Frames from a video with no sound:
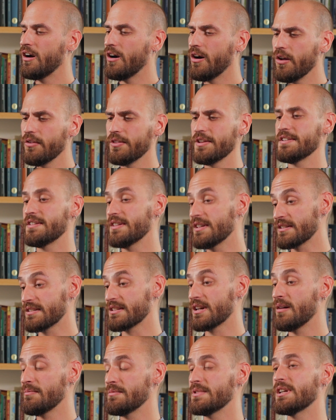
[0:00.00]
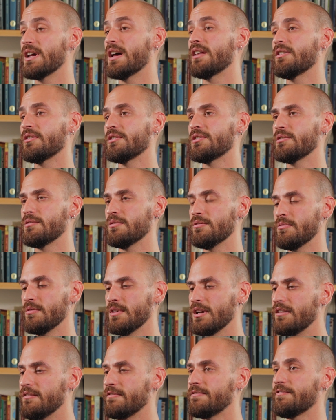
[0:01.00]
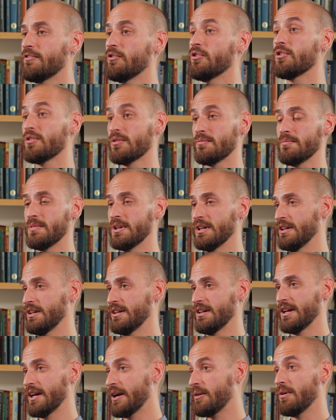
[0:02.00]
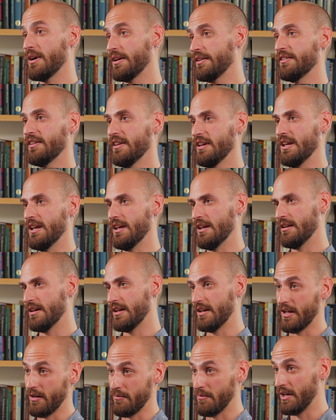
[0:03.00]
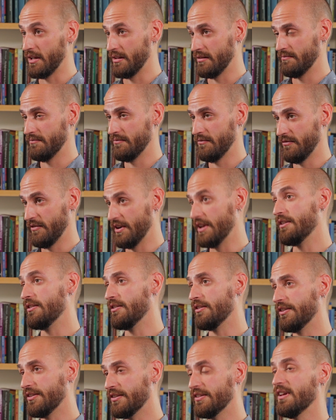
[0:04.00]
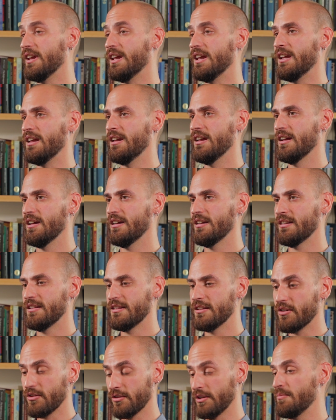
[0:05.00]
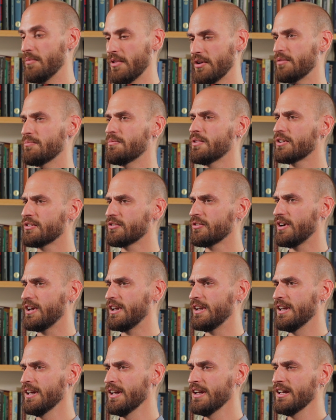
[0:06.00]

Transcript: All these things come together to inform how I see and how my readers see the early modern book trade.